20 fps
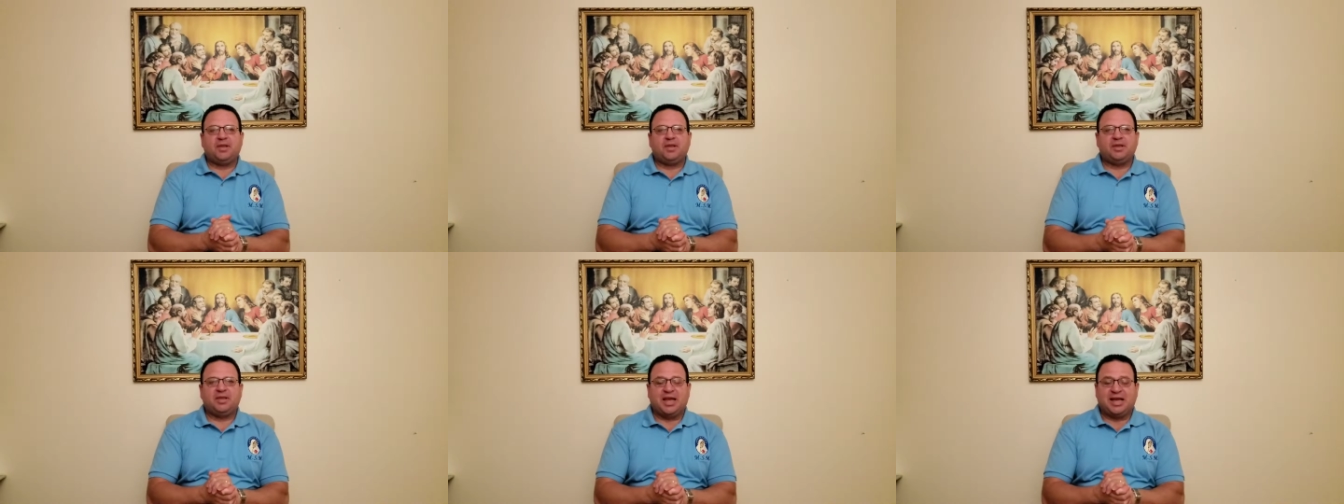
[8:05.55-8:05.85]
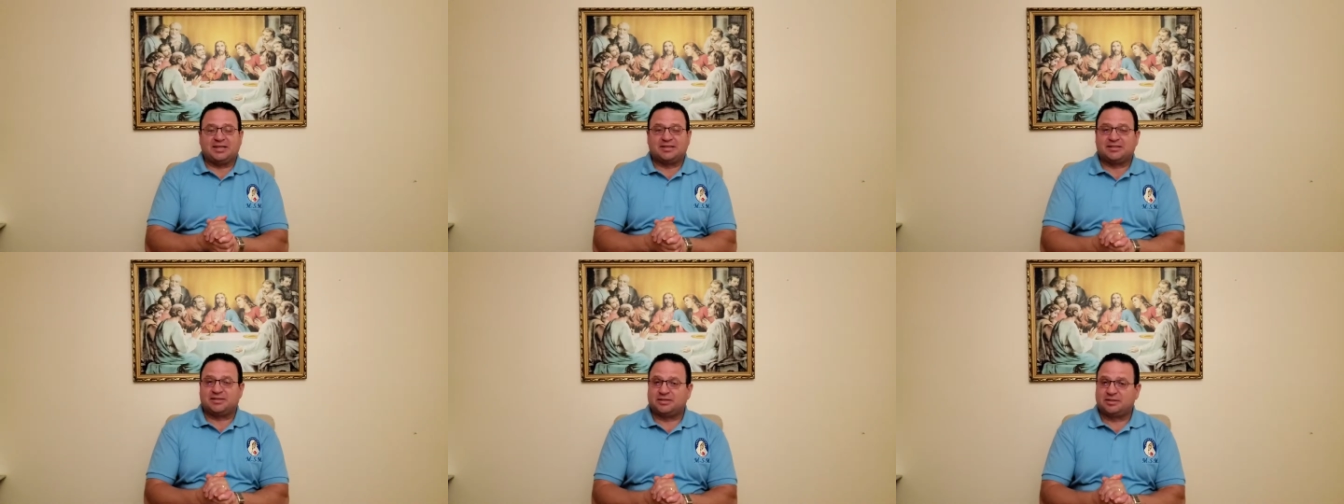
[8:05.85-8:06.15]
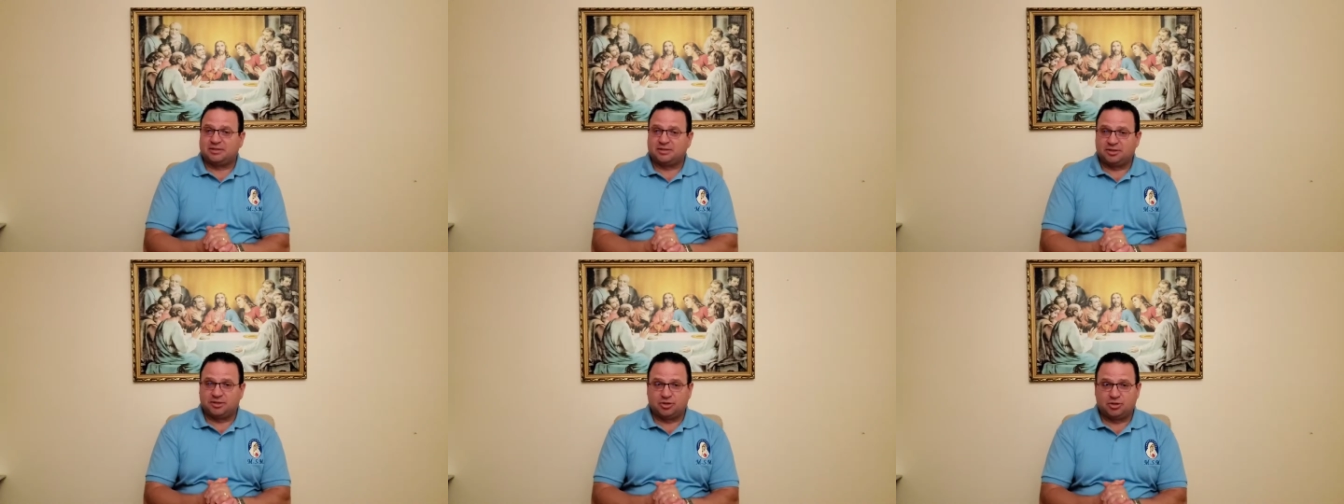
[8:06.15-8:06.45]

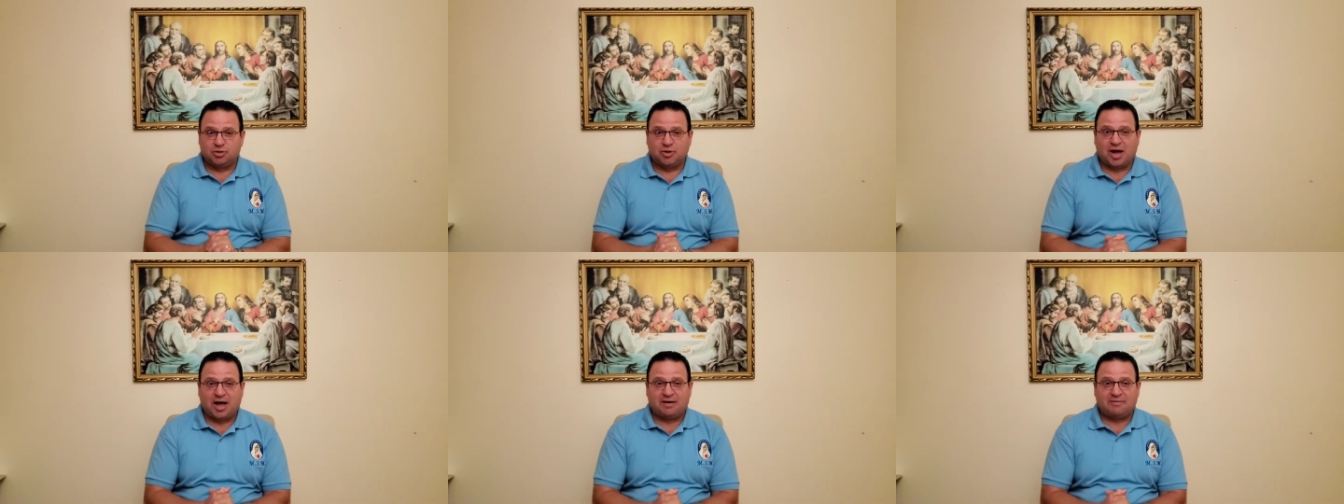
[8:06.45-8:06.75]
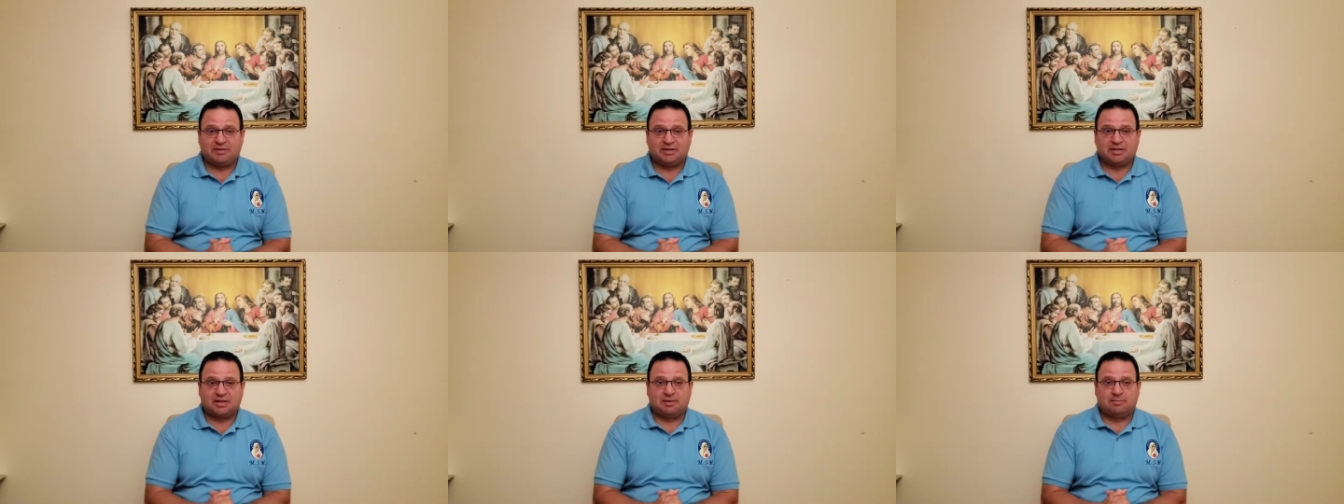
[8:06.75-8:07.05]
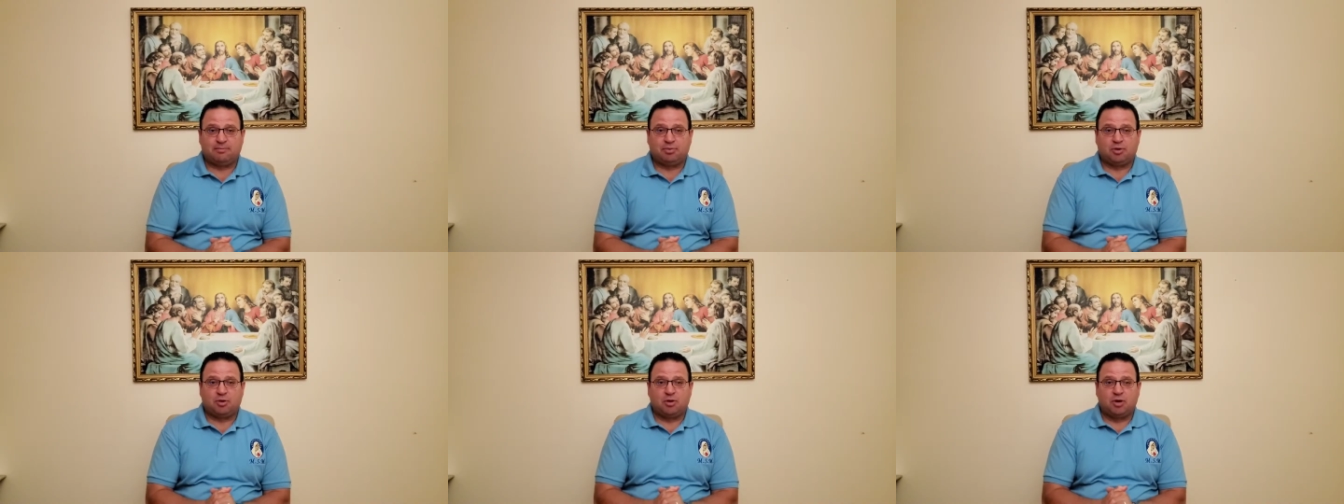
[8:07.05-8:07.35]
Yes, you do have a
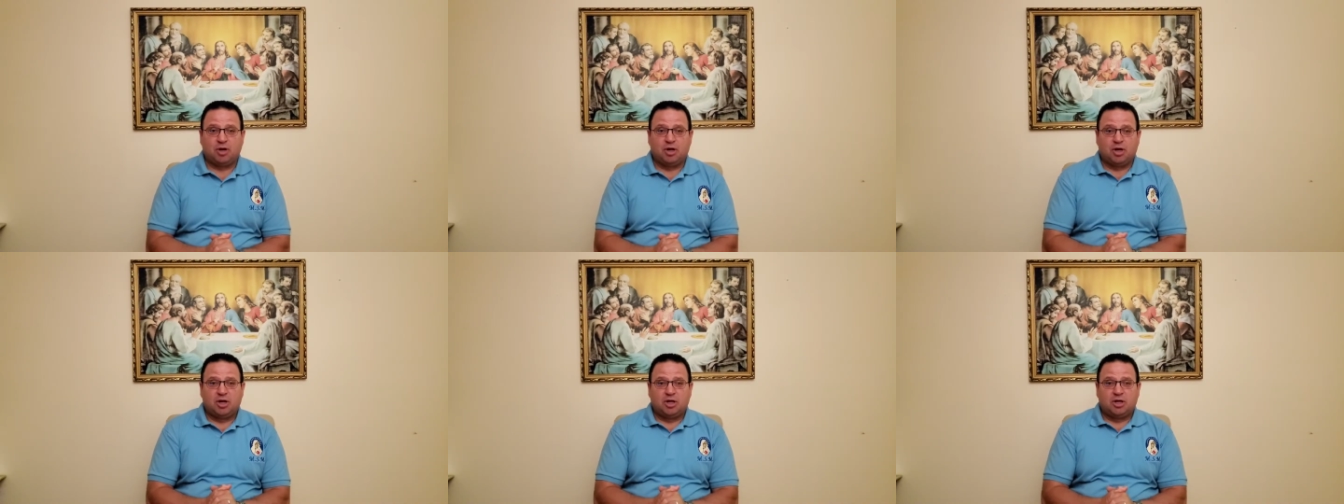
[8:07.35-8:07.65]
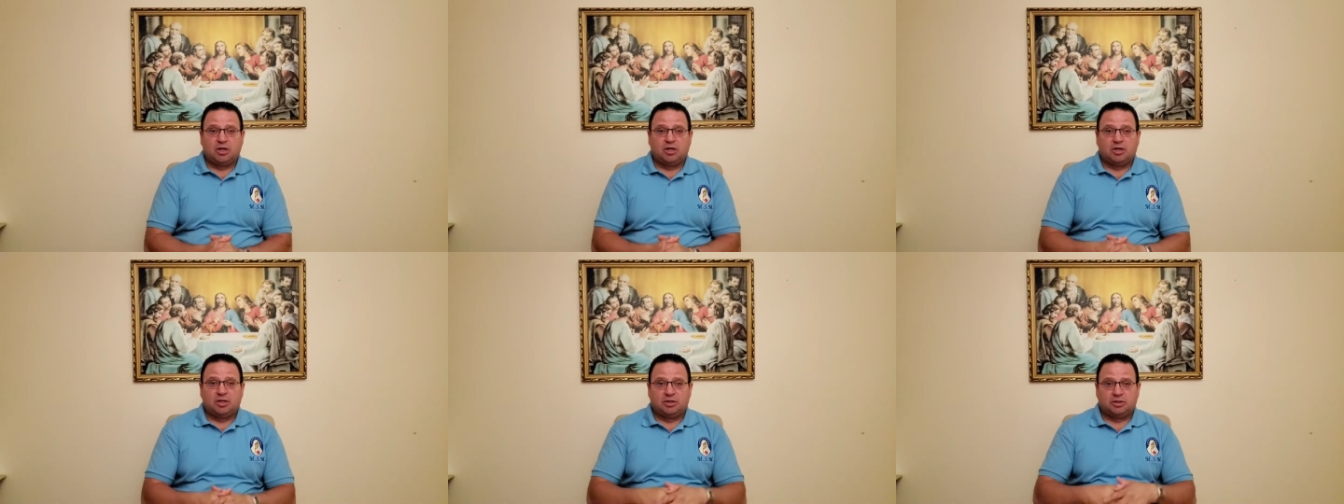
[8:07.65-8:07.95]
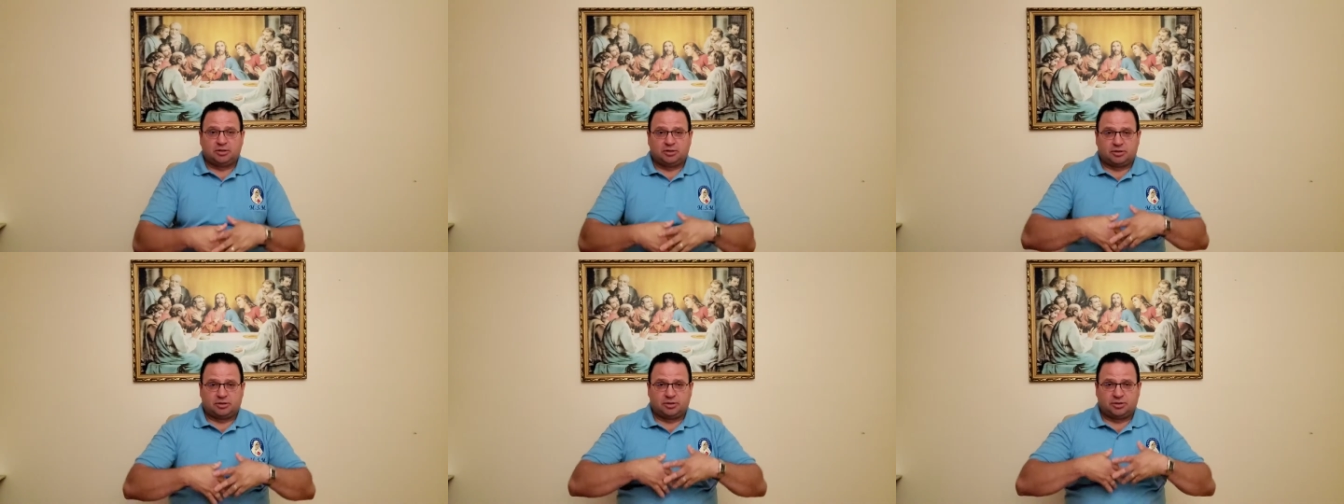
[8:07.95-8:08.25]
temple.
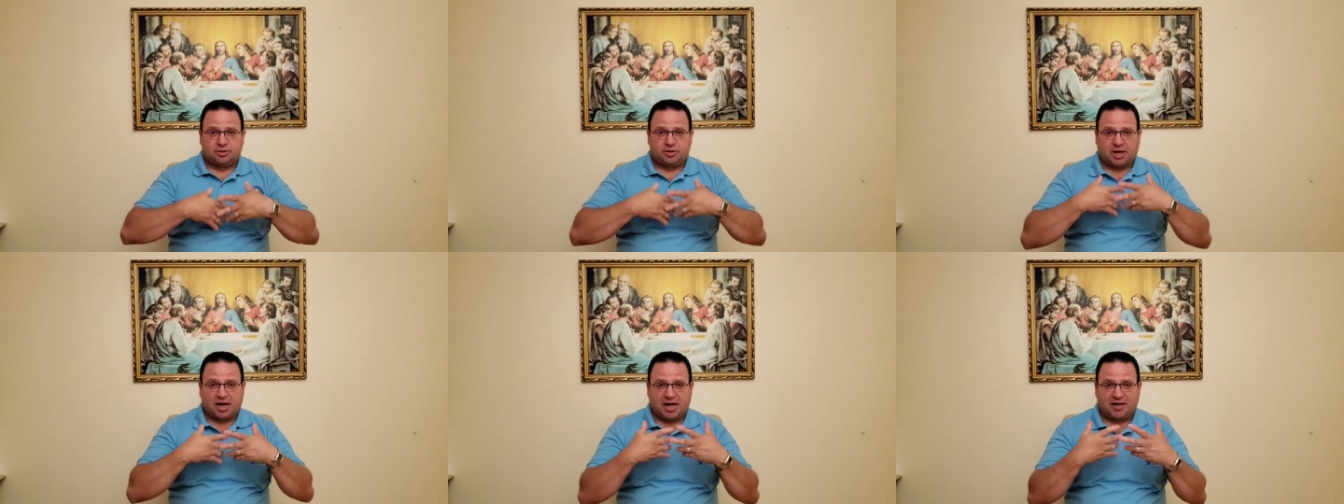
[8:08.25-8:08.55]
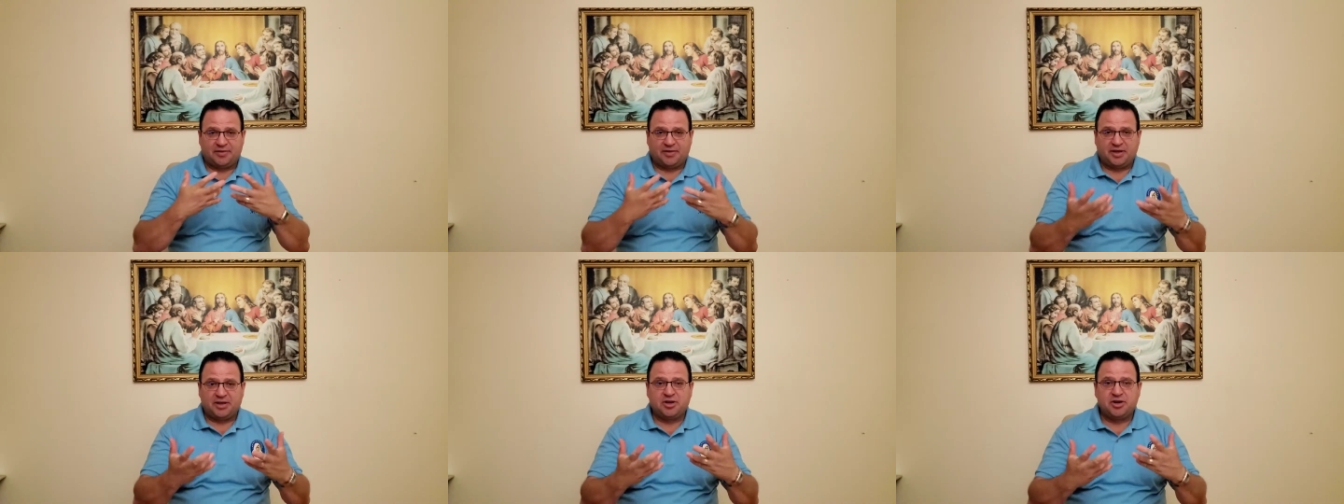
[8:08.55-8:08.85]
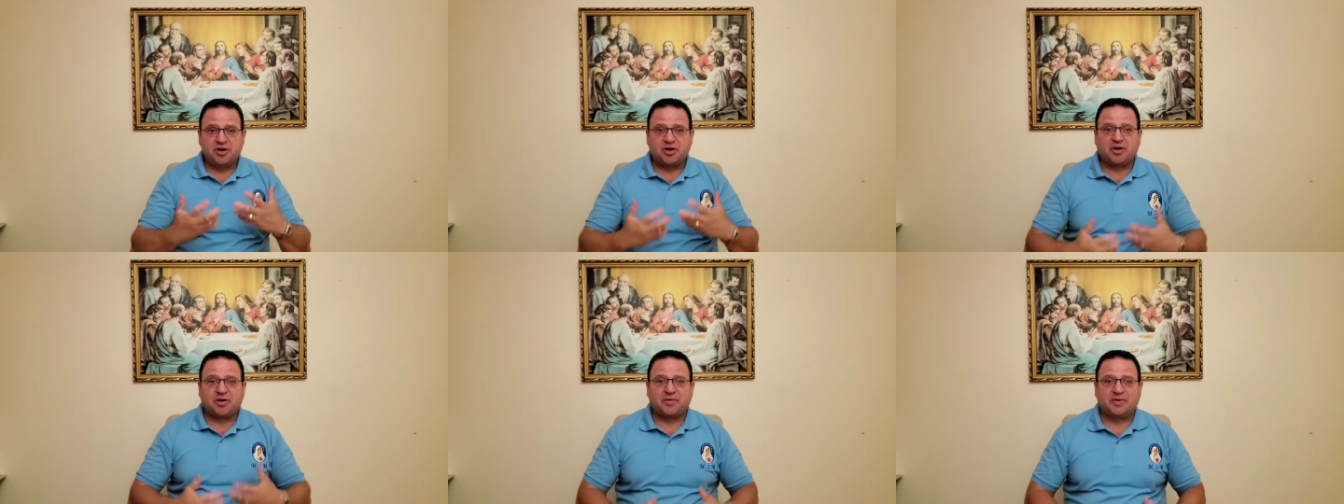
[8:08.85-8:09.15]
Do you have the
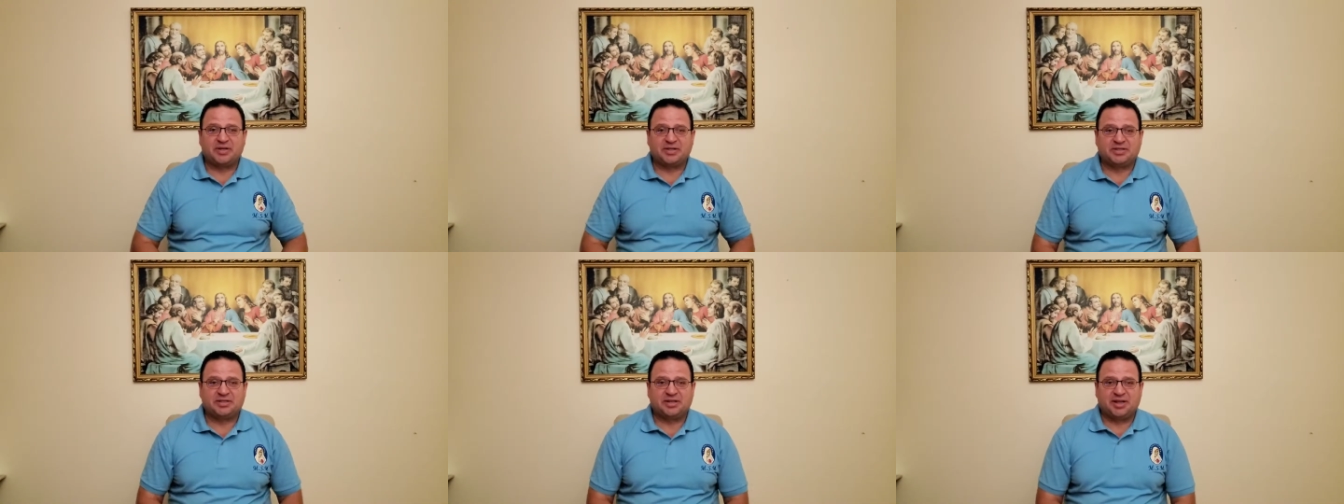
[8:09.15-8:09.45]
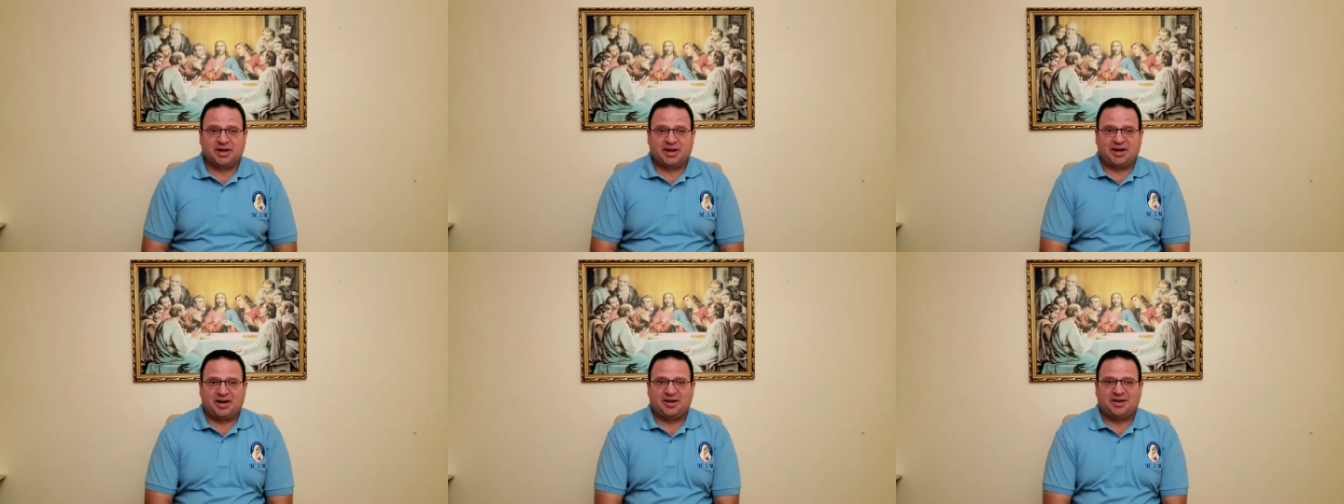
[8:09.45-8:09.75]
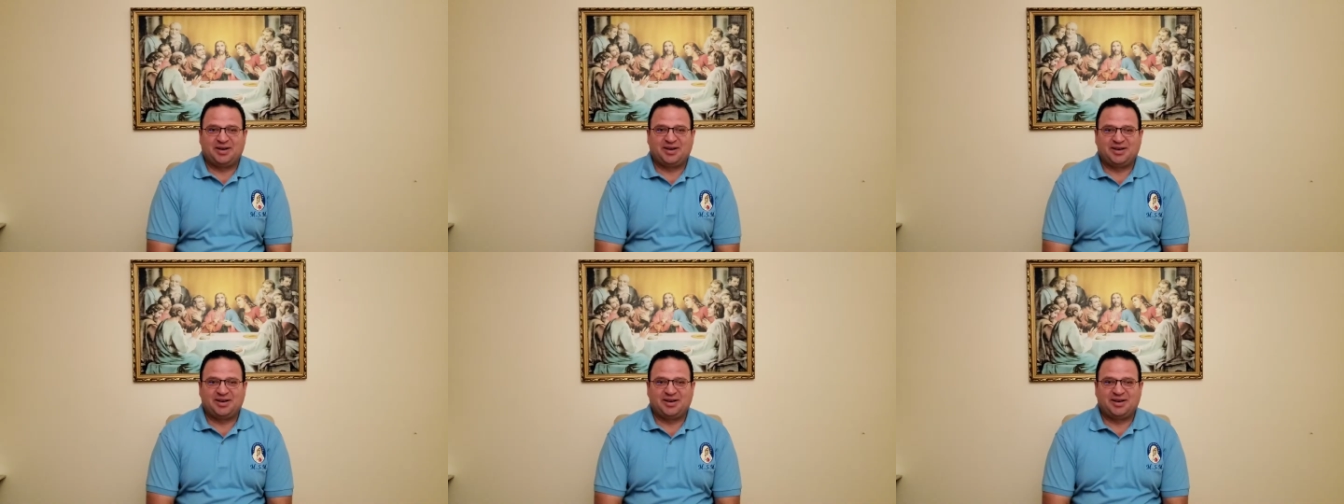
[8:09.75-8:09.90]
Eucharist there?